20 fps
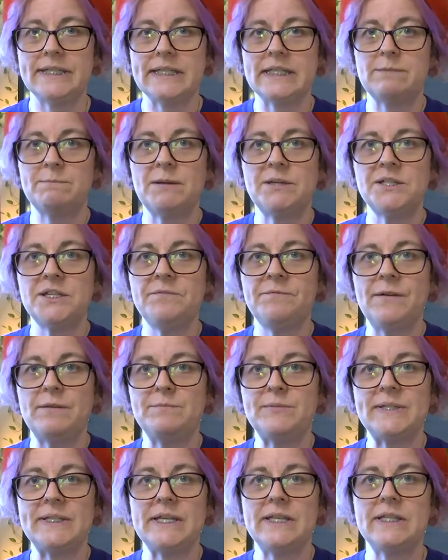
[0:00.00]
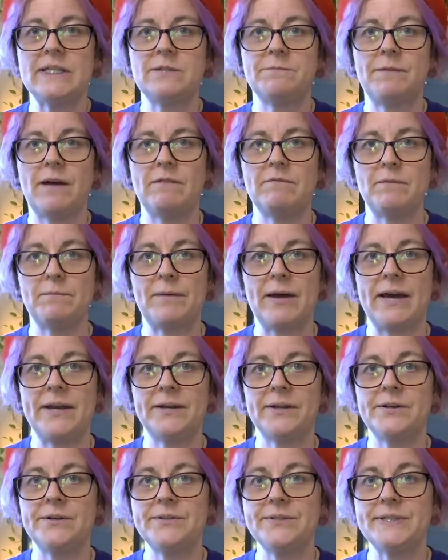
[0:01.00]
especially if I'm seeing this Five of
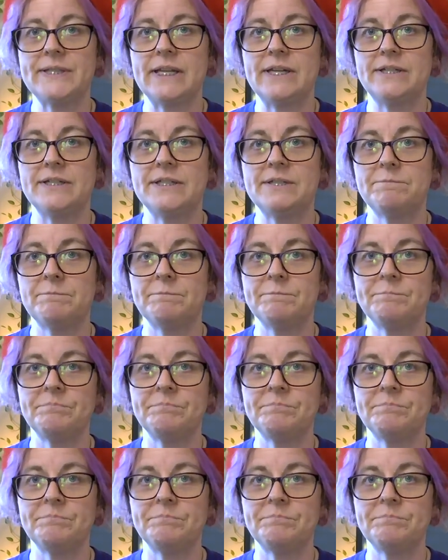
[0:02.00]
Pentacles and